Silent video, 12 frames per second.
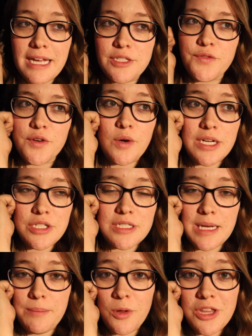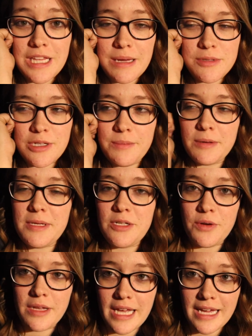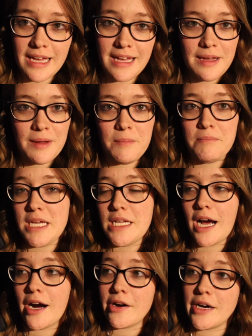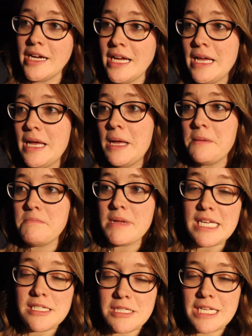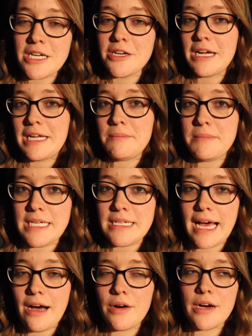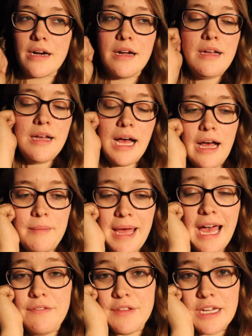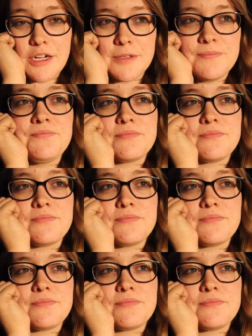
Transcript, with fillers: I asked you for questions on both of them, so I'm gonna be doing like meet our mini steer and meet our um, haflinger